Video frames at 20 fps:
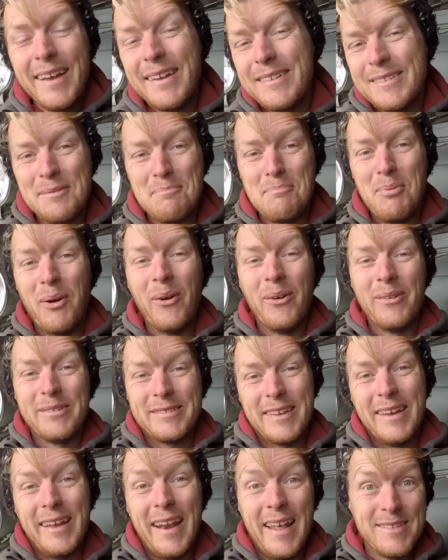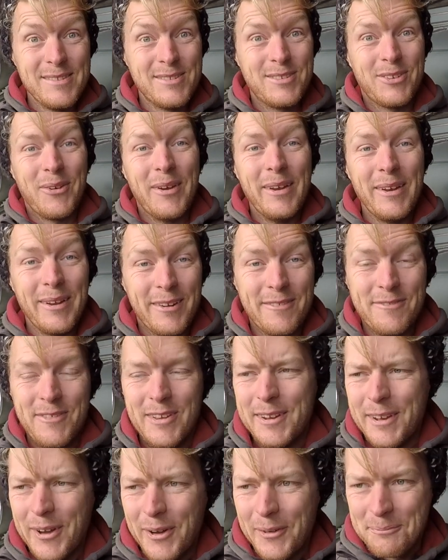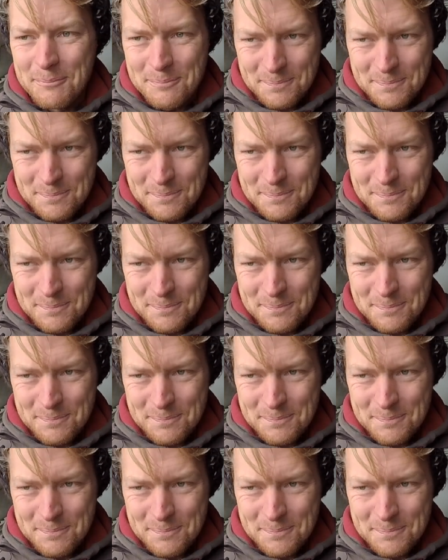to put an end screen on a video,